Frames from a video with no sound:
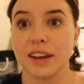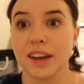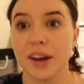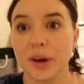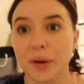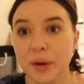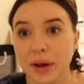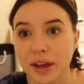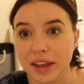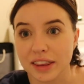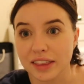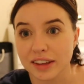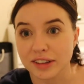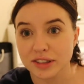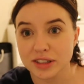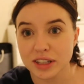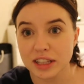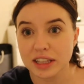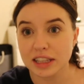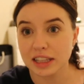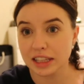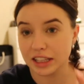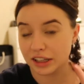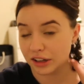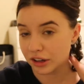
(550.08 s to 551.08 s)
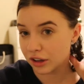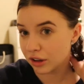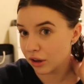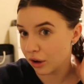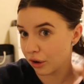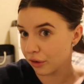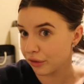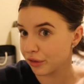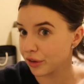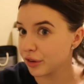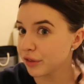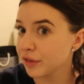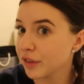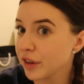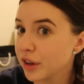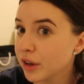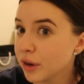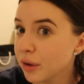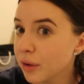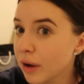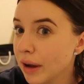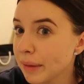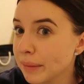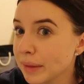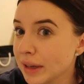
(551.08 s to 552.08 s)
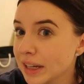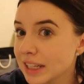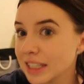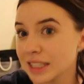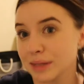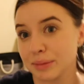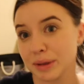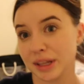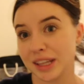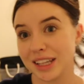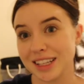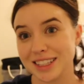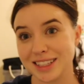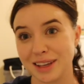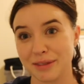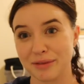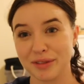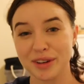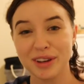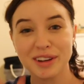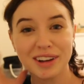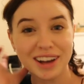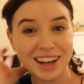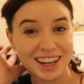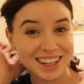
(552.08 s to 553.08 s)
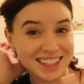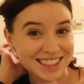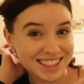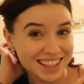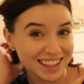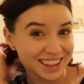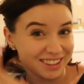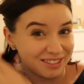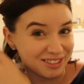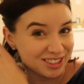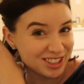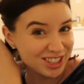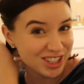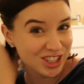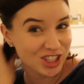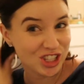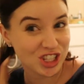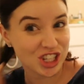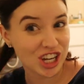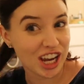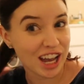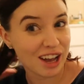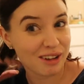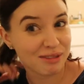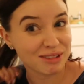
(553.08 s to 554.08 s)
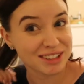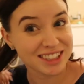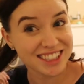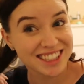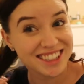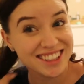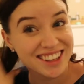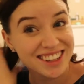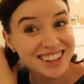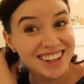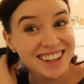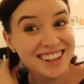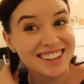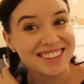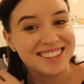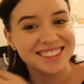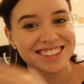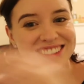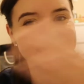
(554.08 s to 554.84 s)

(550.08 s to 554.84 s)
Okay, there's a little overview. I'm gonna speed this up for you guys, and then we'll just chat once it's all done.